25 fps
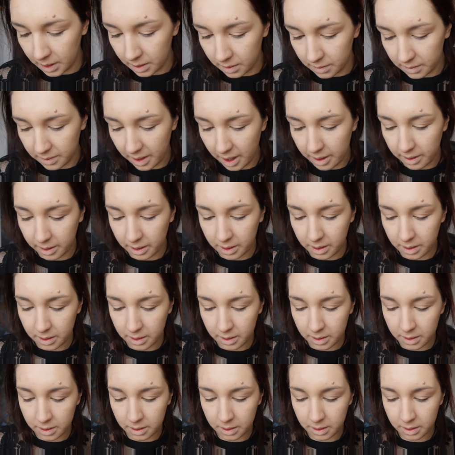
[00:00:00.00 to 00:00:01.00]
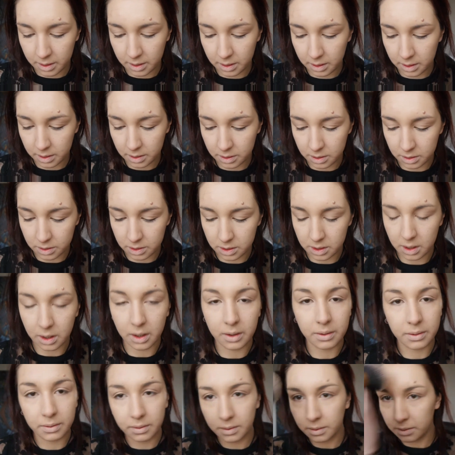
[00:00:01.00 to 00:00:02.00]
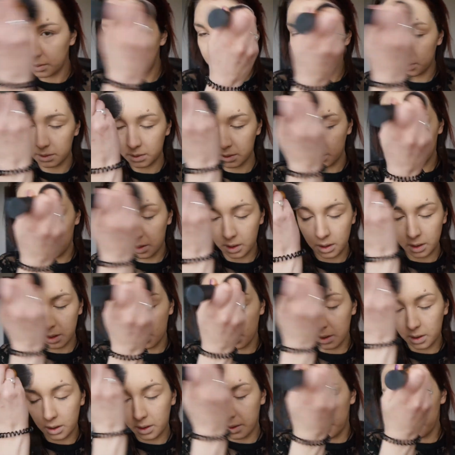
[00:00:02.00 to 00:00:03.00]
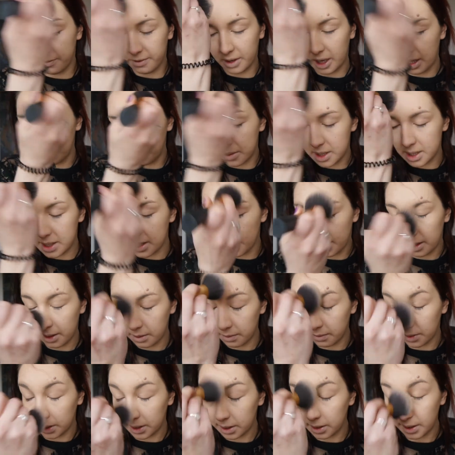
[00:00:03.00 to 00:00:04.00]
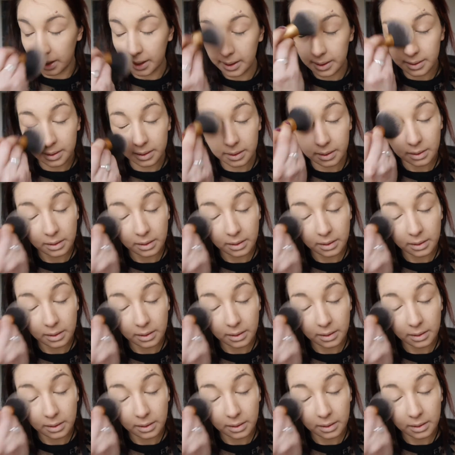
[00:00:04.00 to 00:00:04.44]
It's like just a pharmacy, really.